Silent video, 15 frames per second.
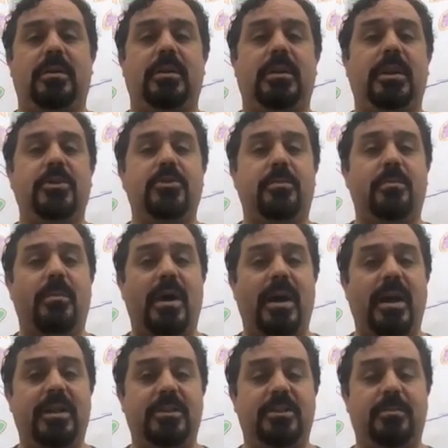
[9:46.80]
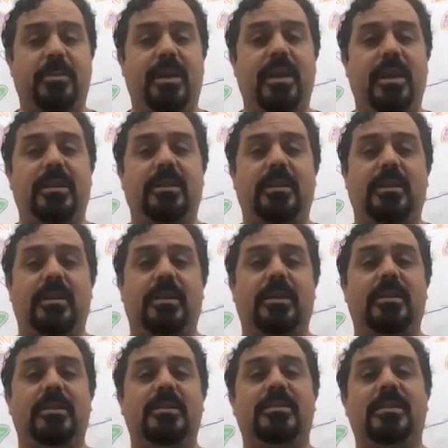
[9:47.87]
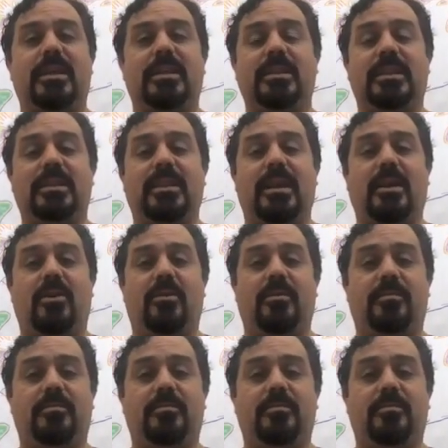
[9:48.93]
And your mind to begin settling down.